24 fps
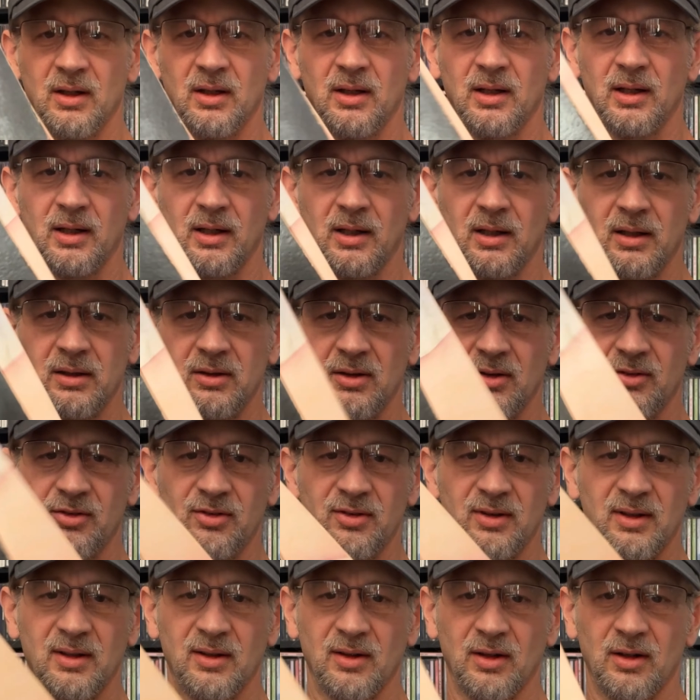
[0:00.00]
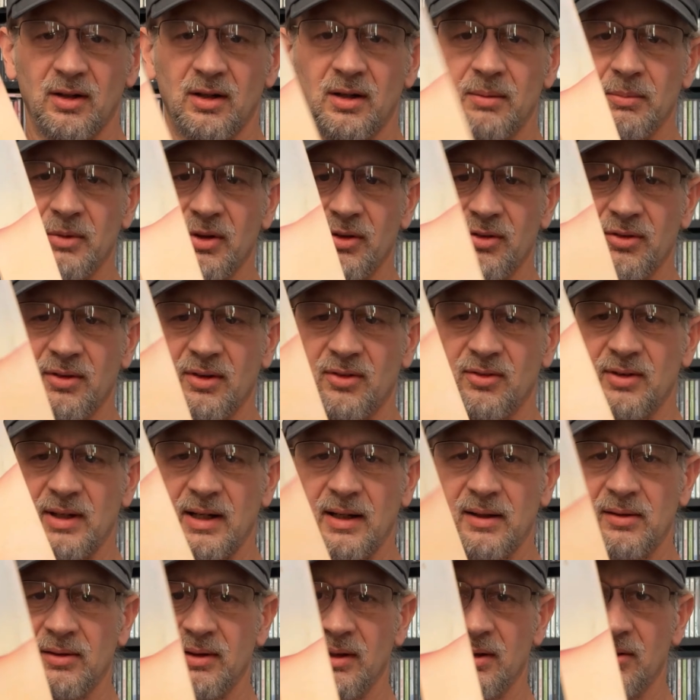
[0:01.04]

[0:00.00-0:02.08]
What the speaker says: And you can see they're almost exactly in